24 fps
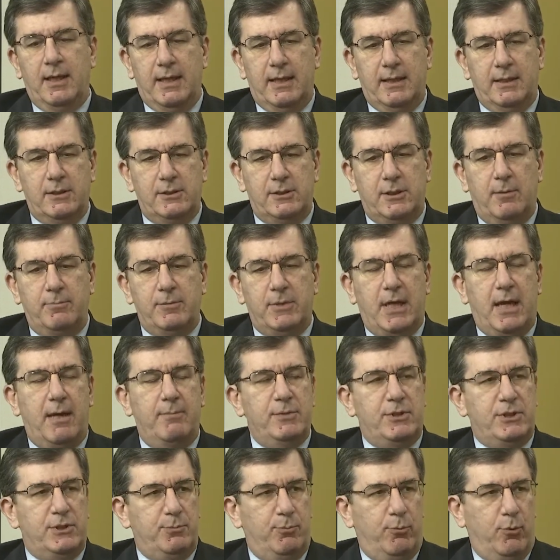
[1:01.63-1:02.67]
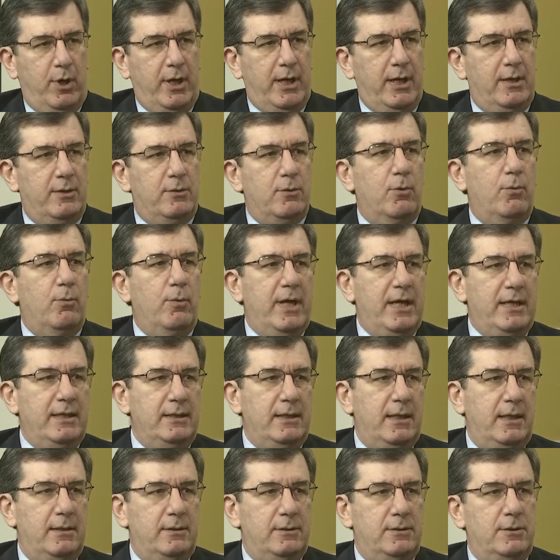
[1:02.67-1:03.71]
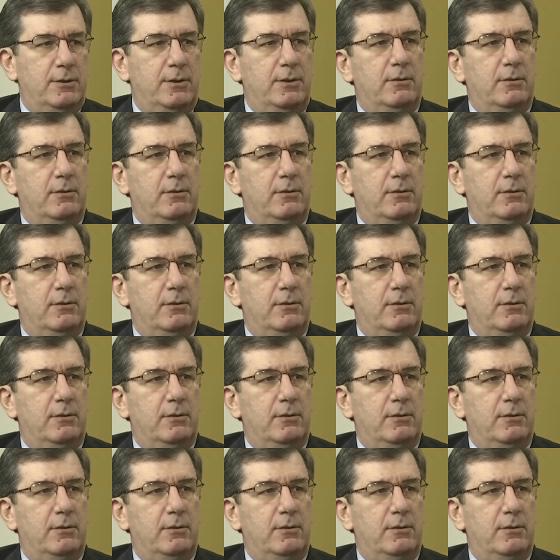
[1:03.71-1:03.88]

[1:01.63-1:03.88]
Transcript: It can sometimes spread or radiate to